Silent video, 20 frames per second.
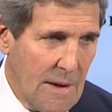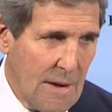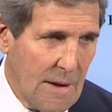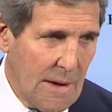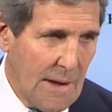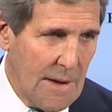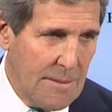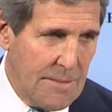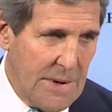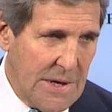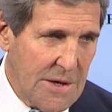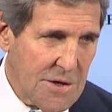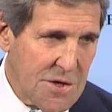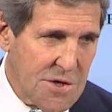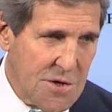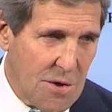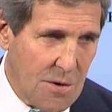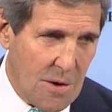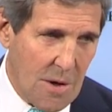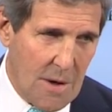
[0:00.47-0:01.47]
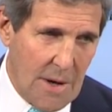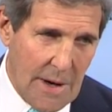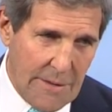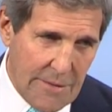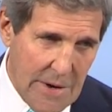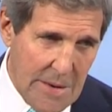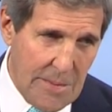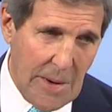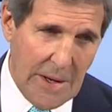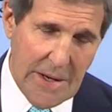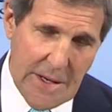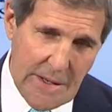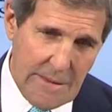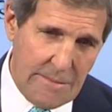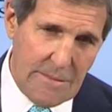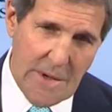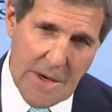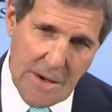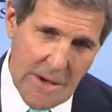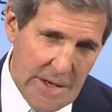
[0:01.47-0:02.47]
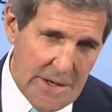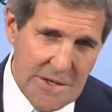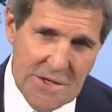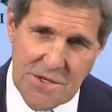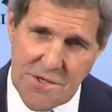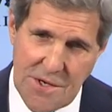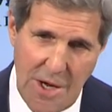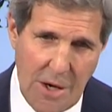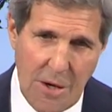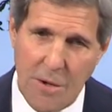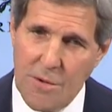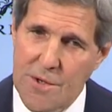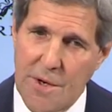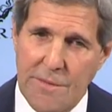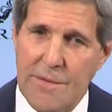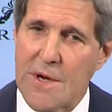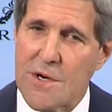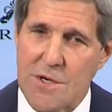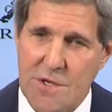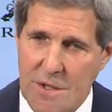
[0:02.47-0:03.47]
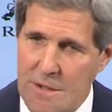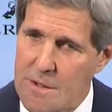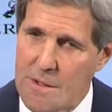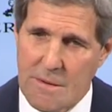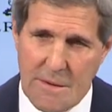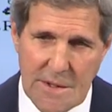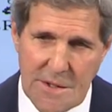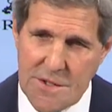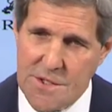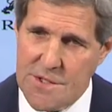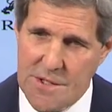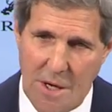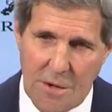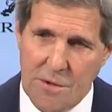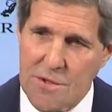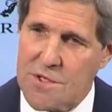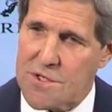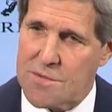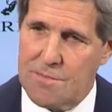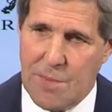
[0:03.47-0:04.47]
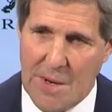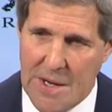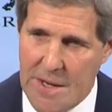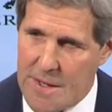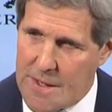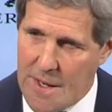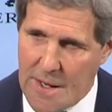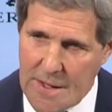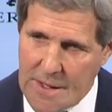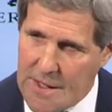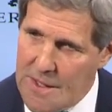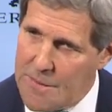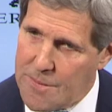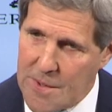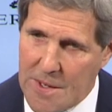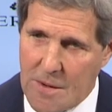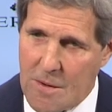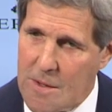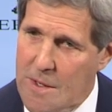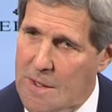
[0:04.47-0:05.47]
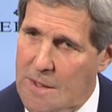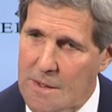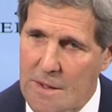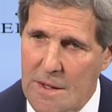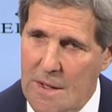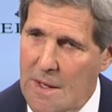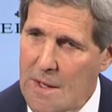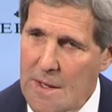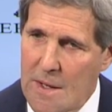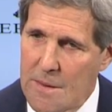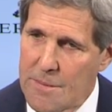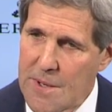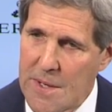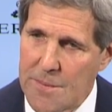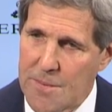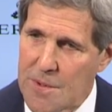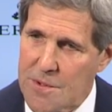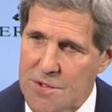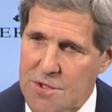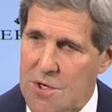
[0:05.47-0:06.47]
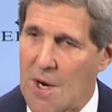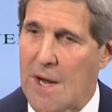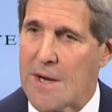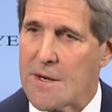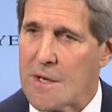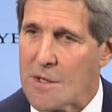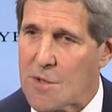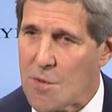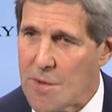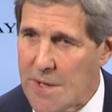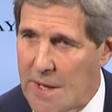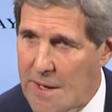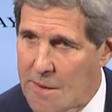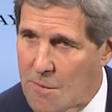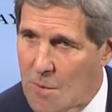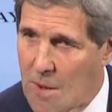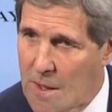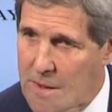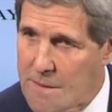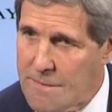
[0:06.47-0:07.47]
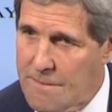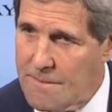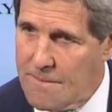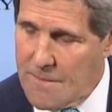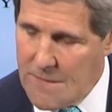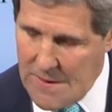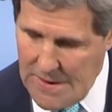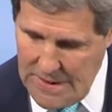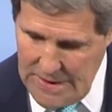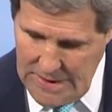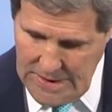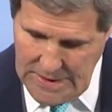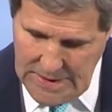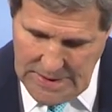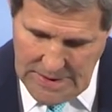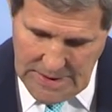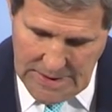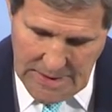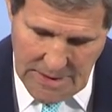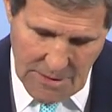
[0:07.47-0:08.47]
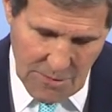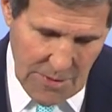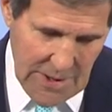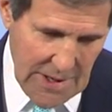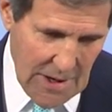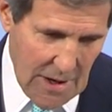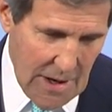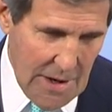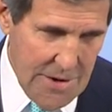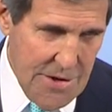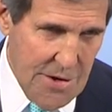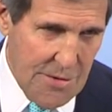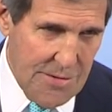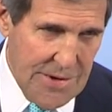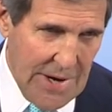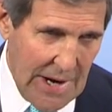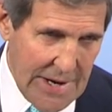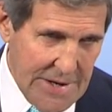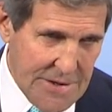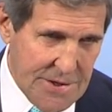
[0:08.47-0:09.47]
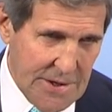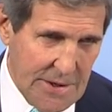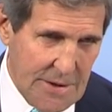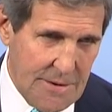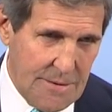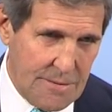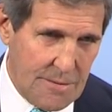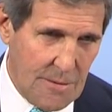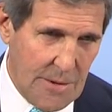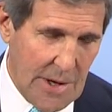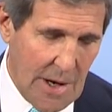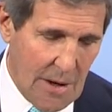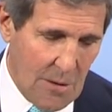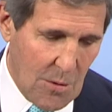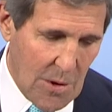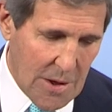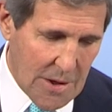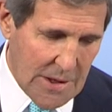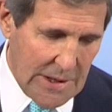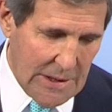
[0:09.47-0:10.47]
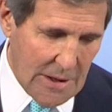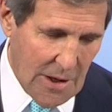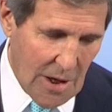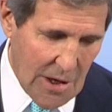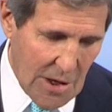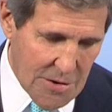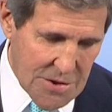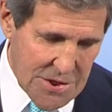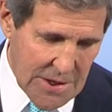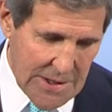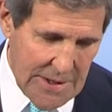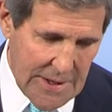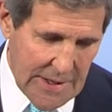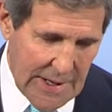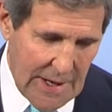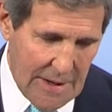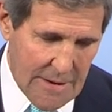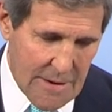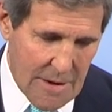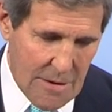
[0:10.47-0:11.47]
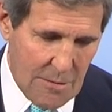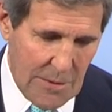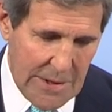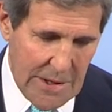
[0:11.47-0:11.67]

Let me assure everybody, there is no division, there is no split. I keep hearing people trying to create one. We are united, we are working closely together.